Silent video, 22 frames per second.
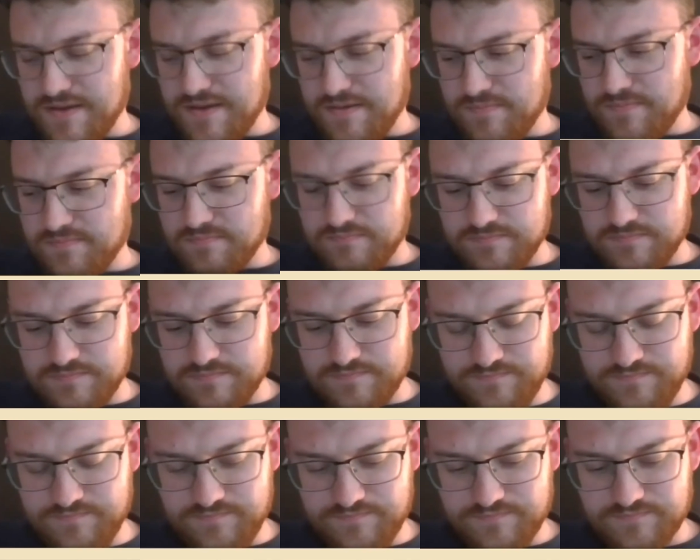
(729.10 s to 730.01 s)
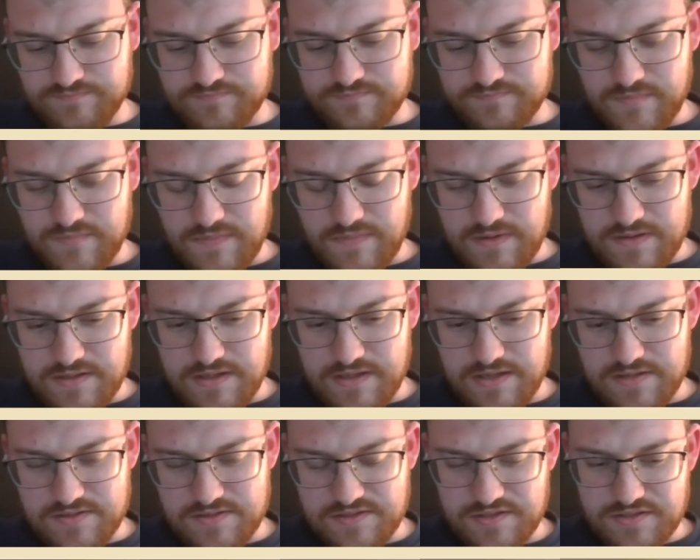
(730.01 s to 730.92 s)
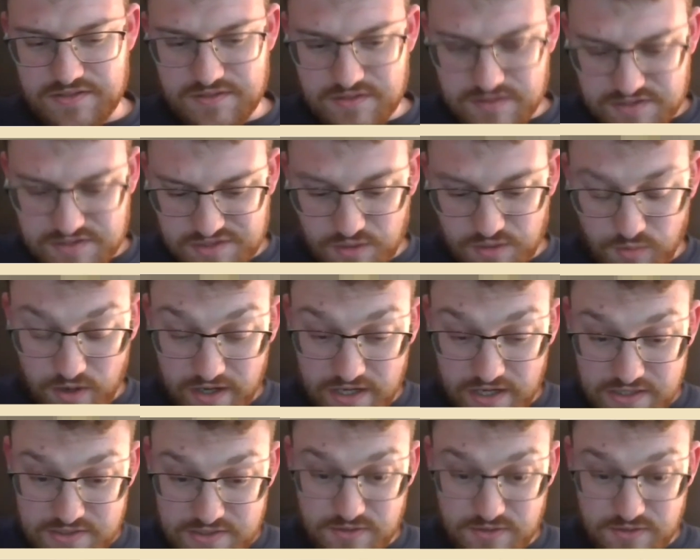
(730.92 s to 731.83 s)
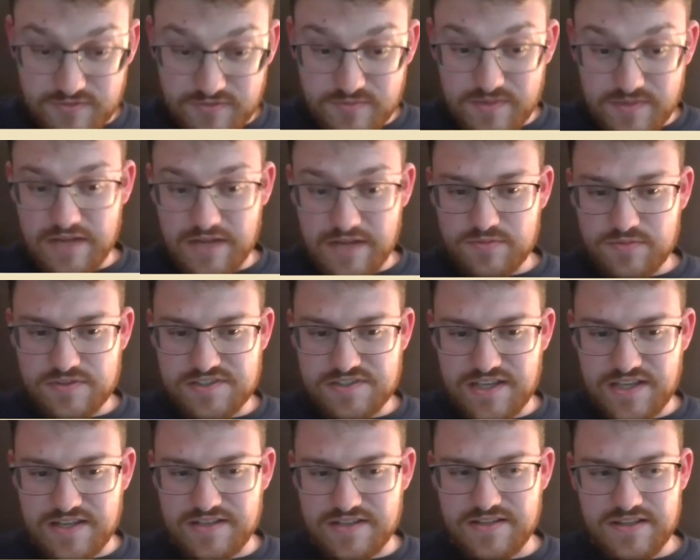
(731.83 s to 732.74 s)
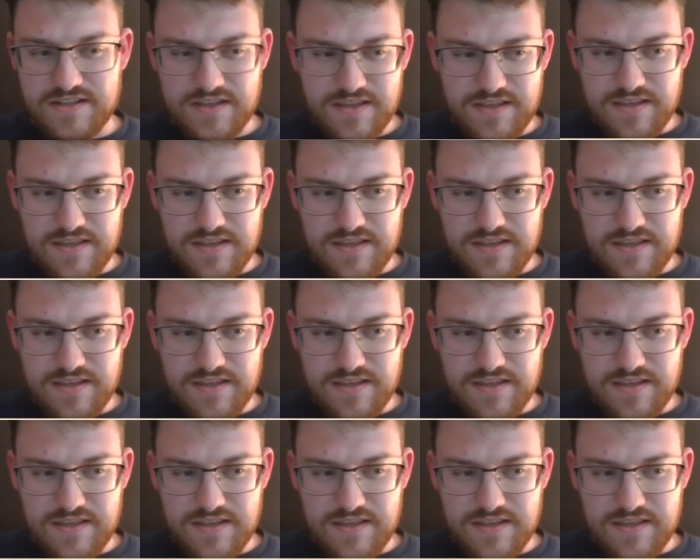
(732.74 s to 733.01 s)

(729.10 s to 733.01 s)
It was useful. Yeah, so what I took from that was that